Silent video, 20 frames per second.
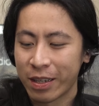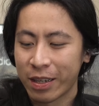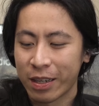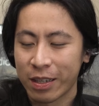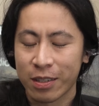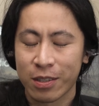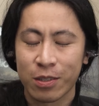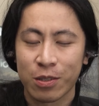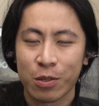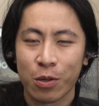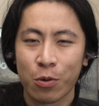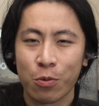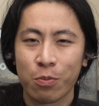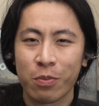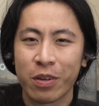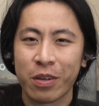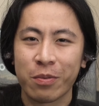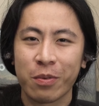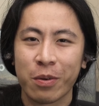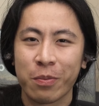It's so
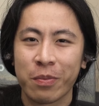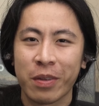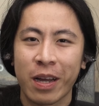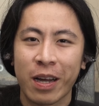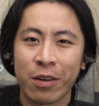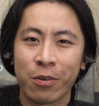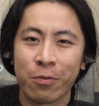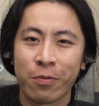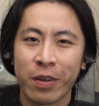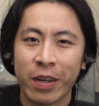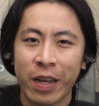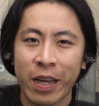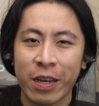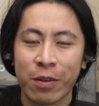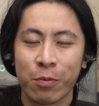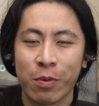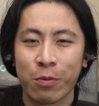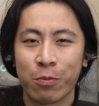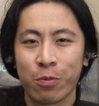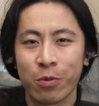minimum that I don't think
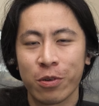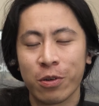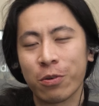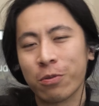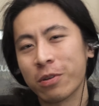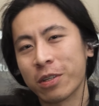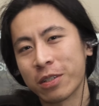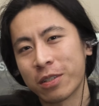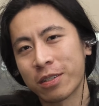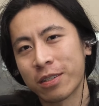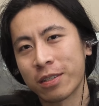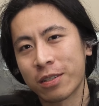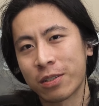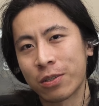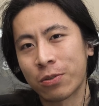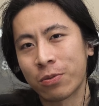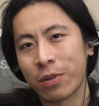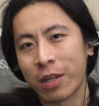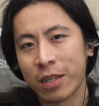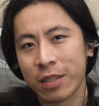anyone would notice it,
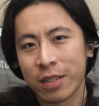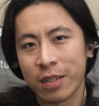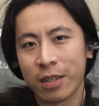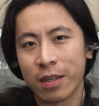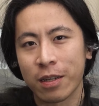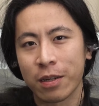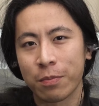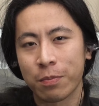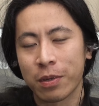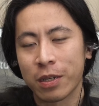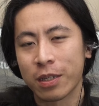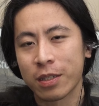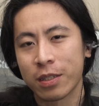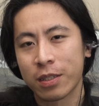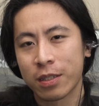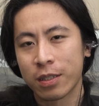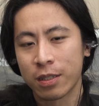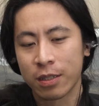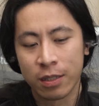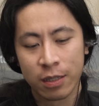so that's another
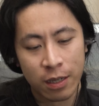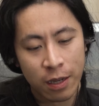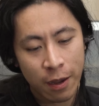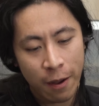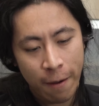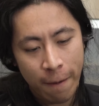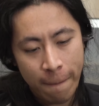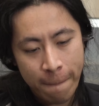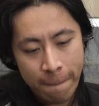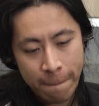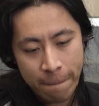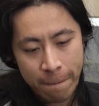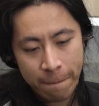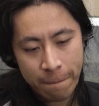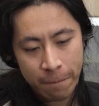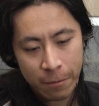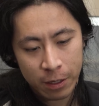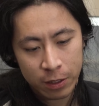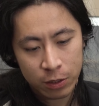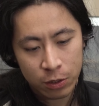plus.
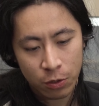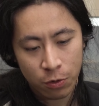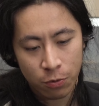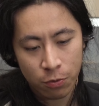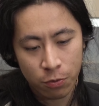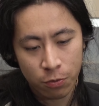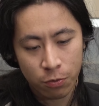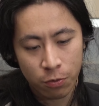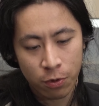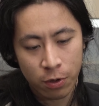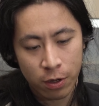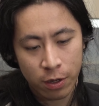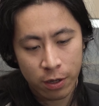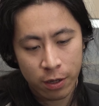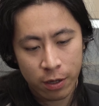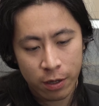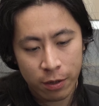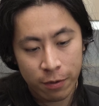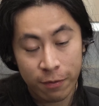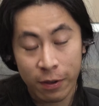So
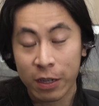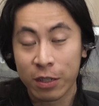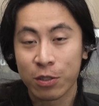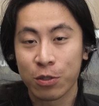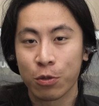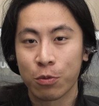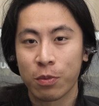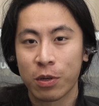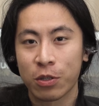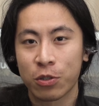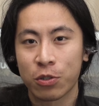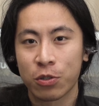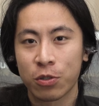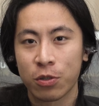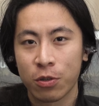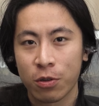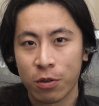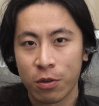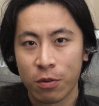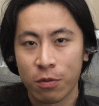thanks so much
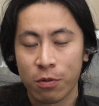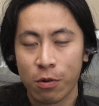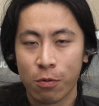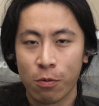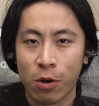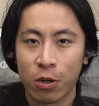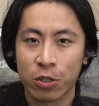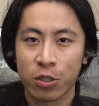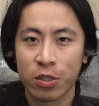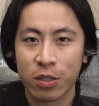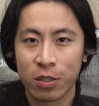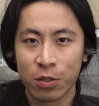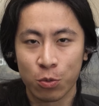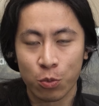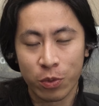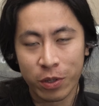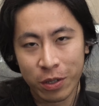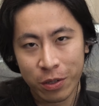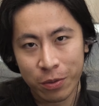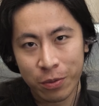for watching this
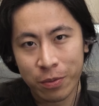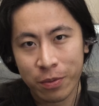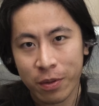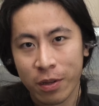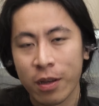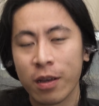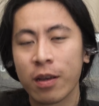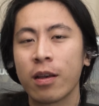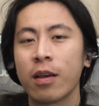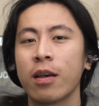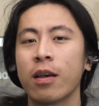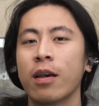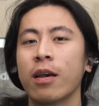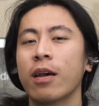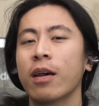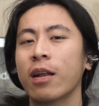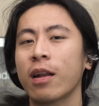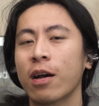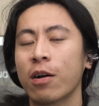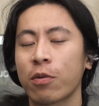video,
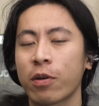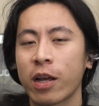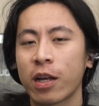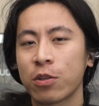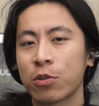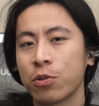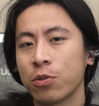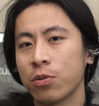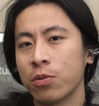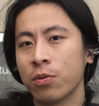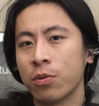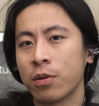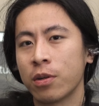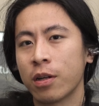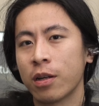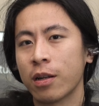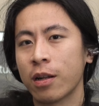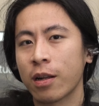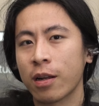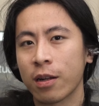and I'll catch you
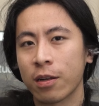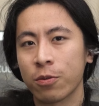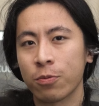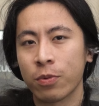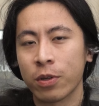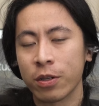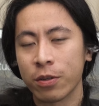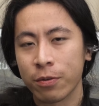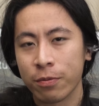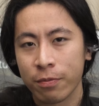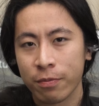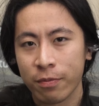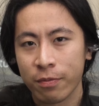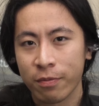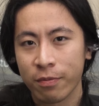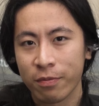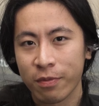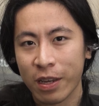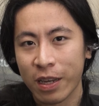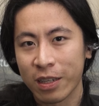in another video.
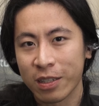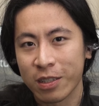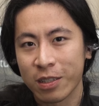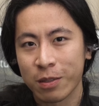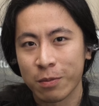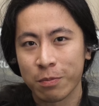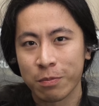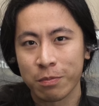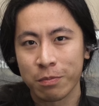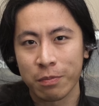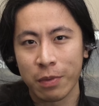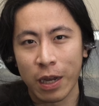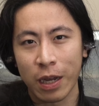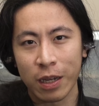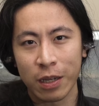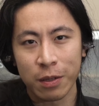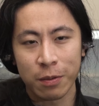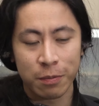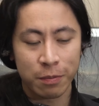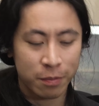Thanks,
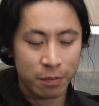bye.